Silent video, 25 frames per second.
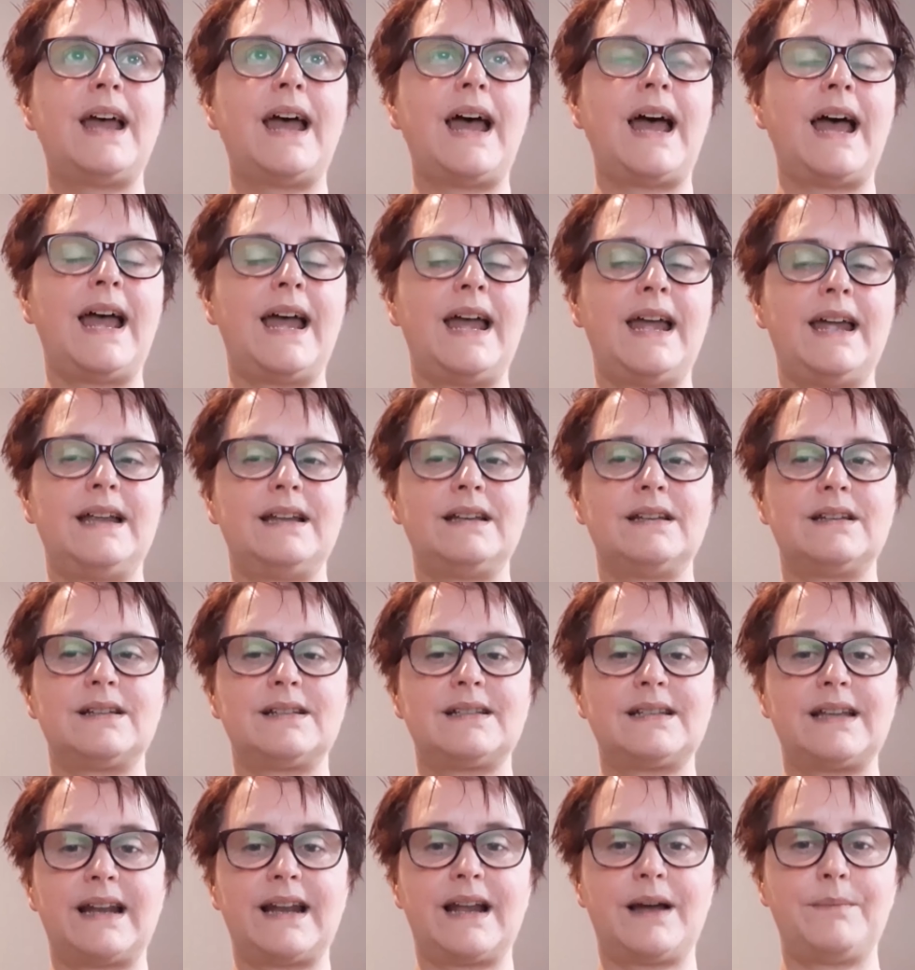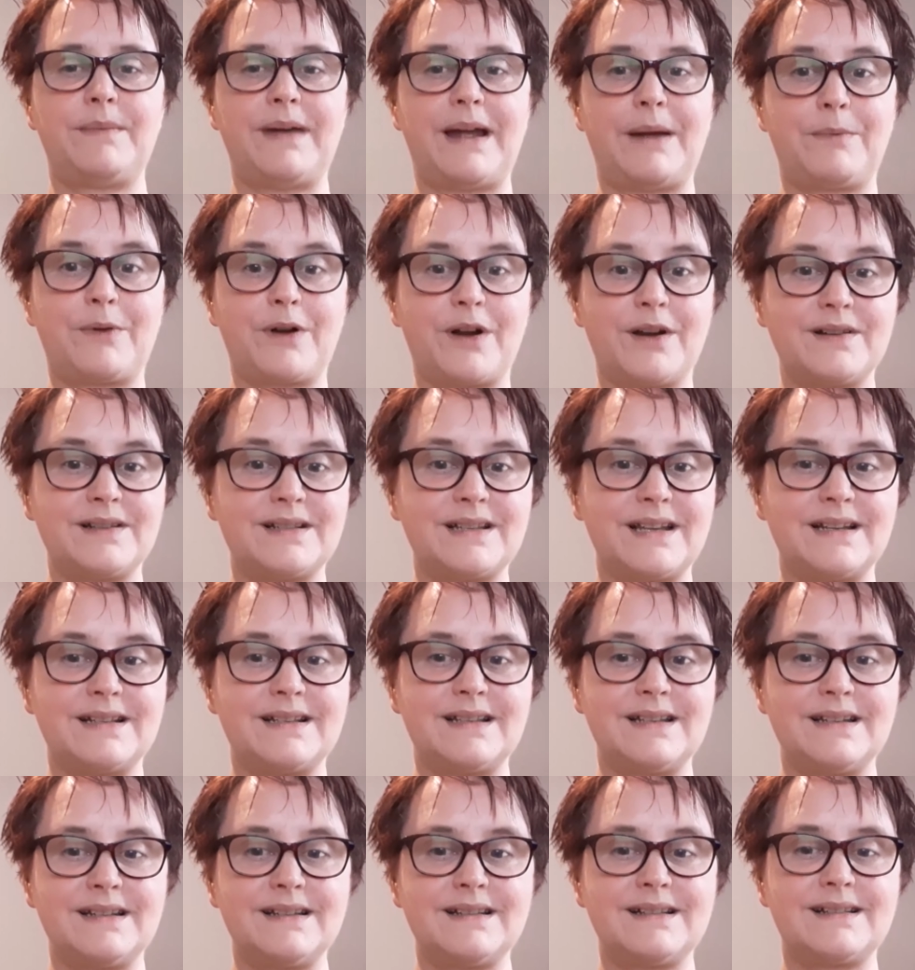and set up our
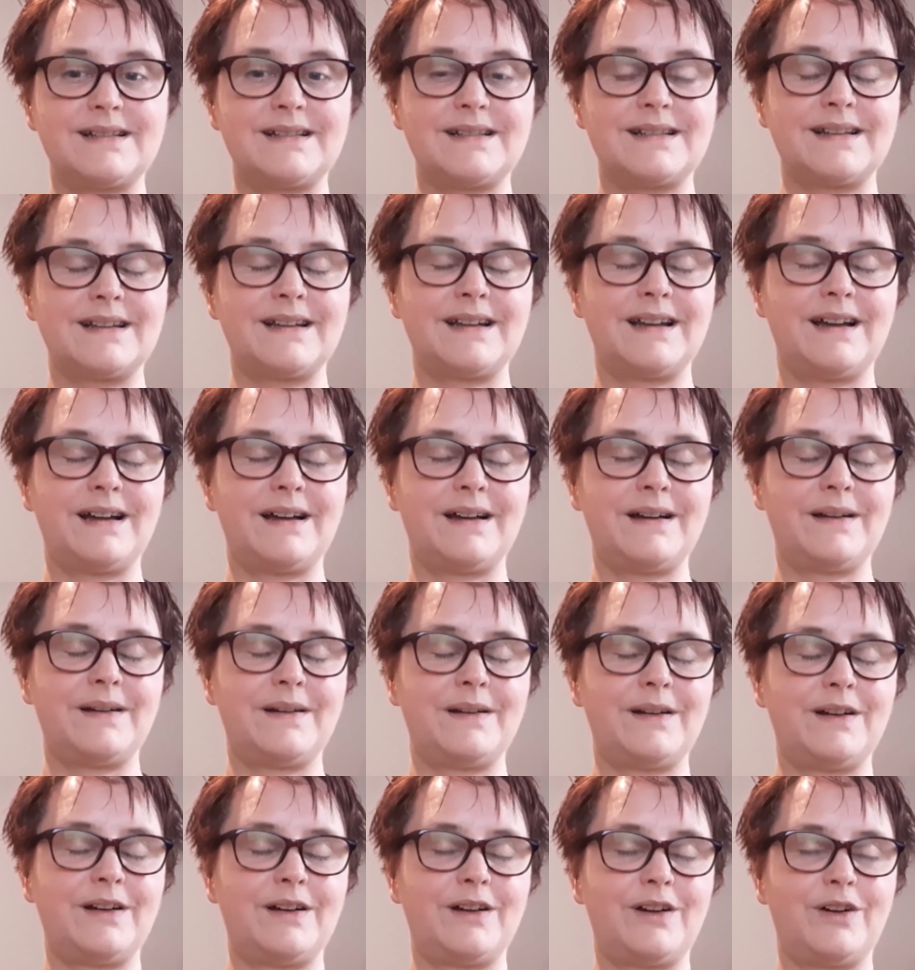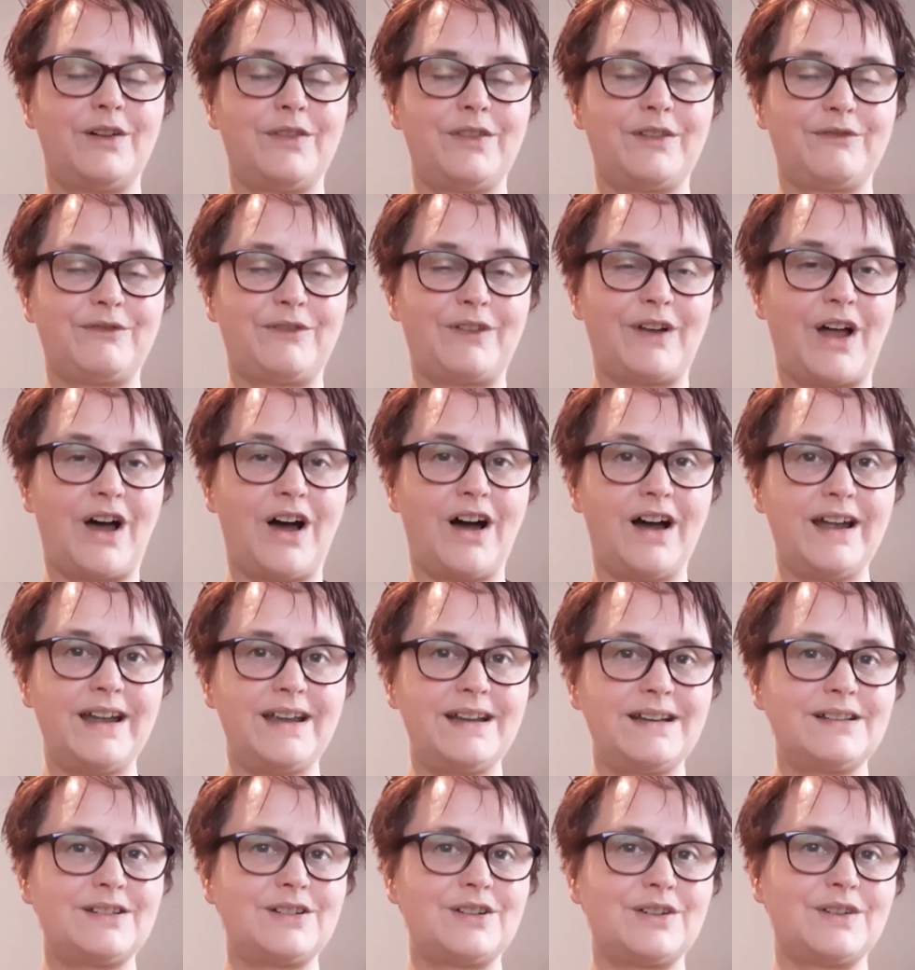processes on the
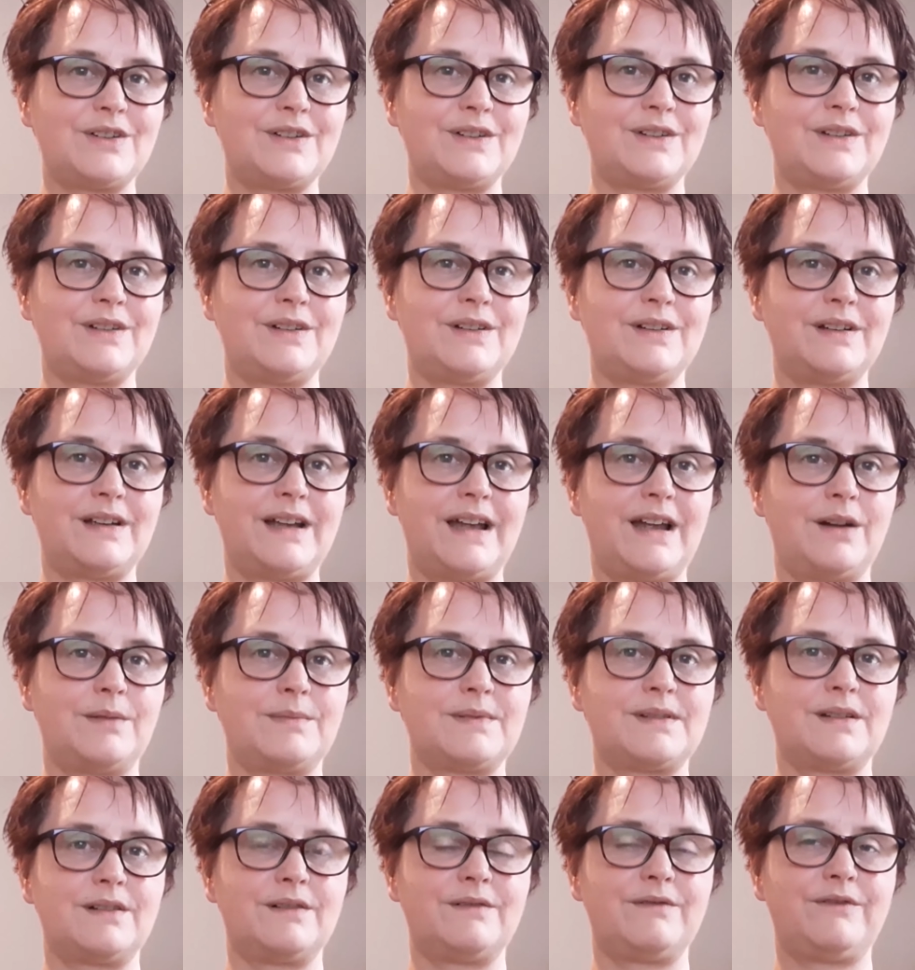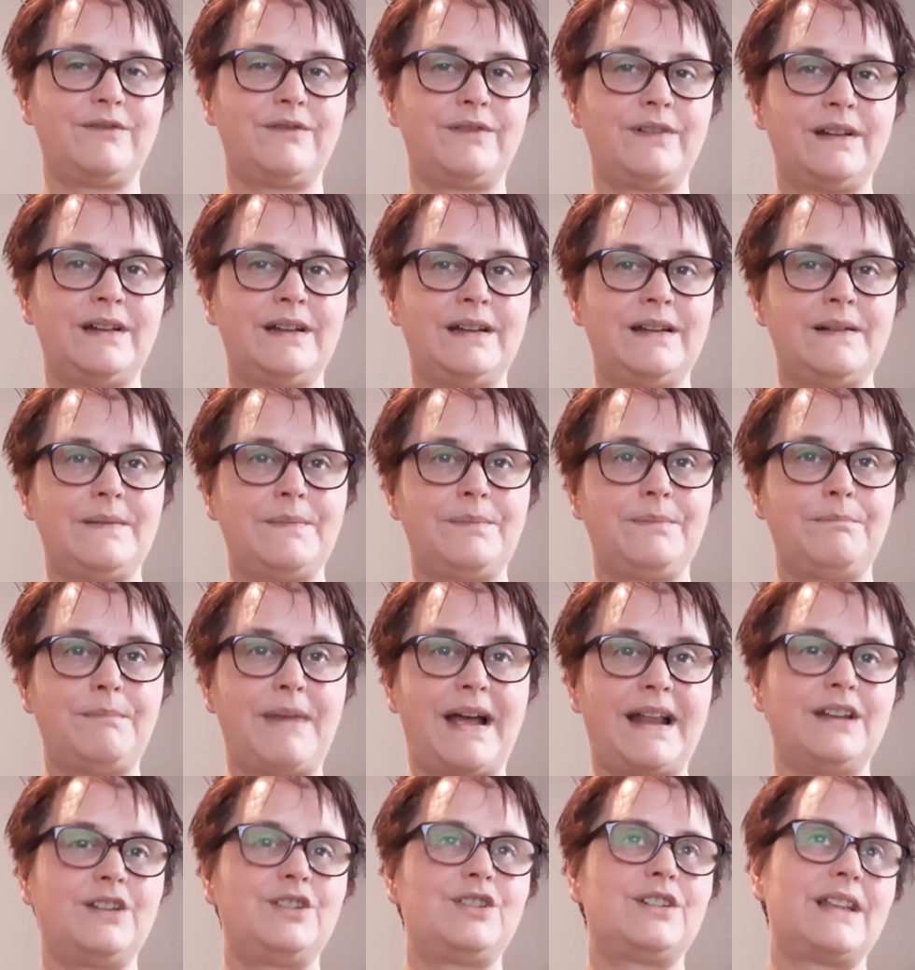fly to help sort of
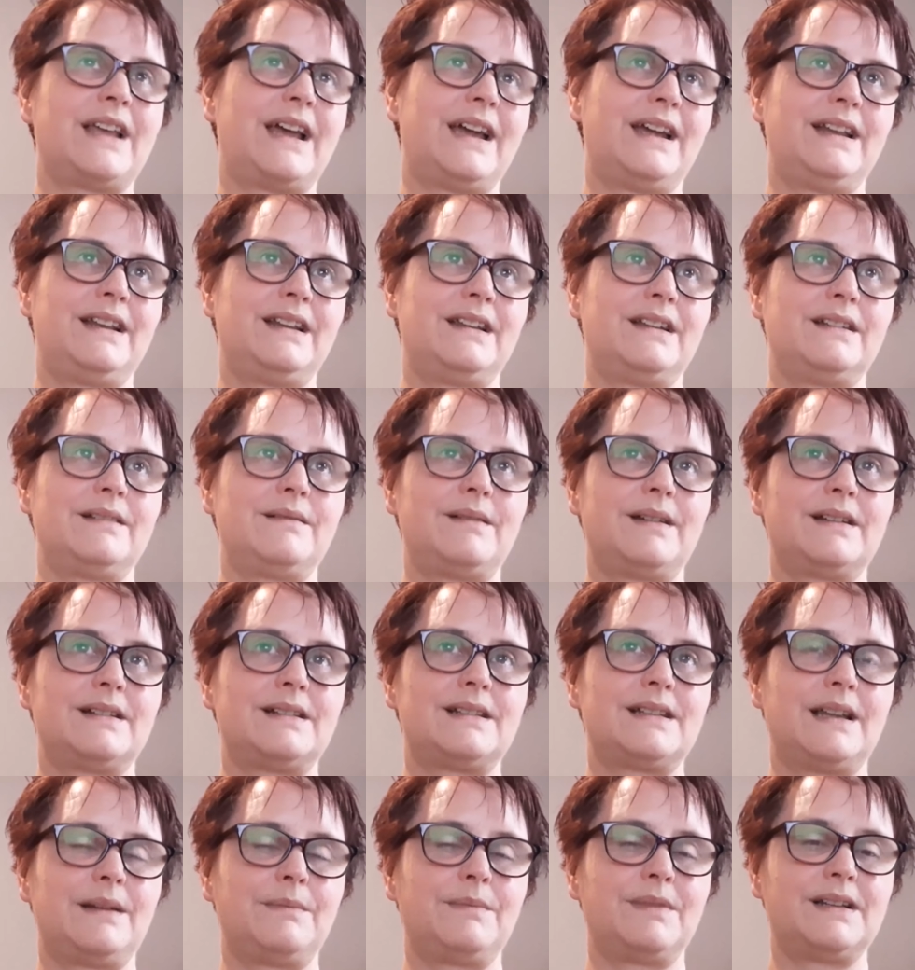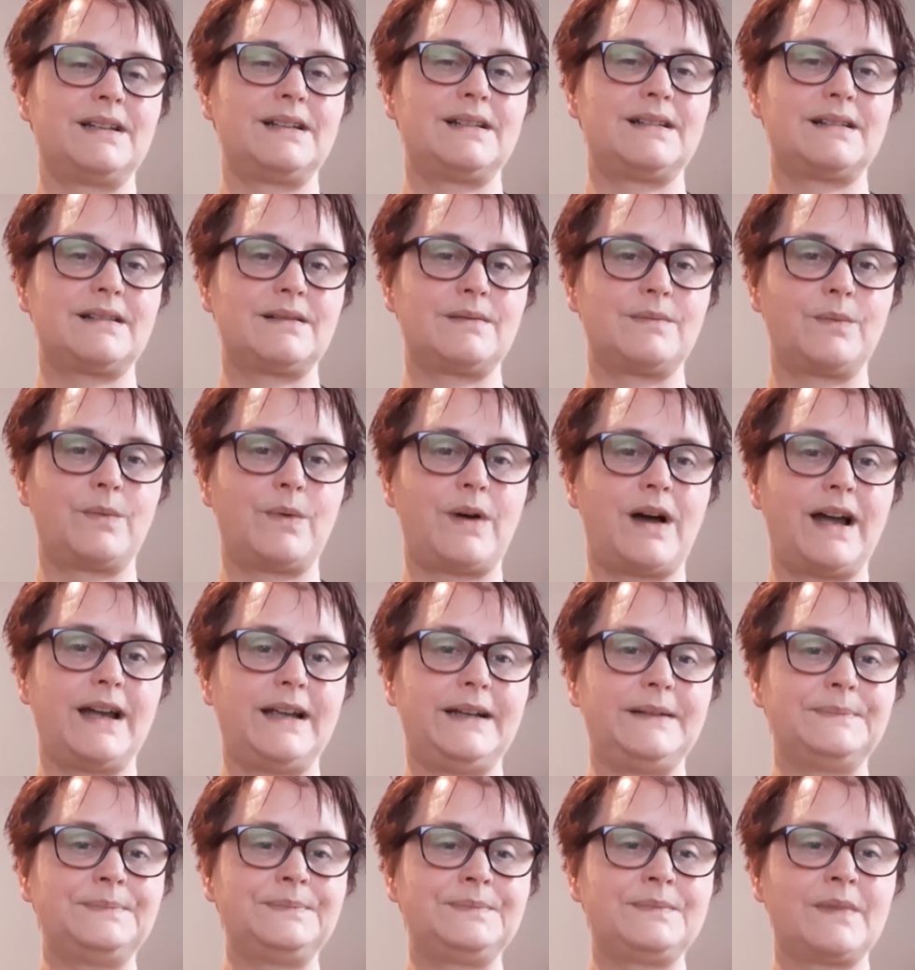manage that in a seamless way.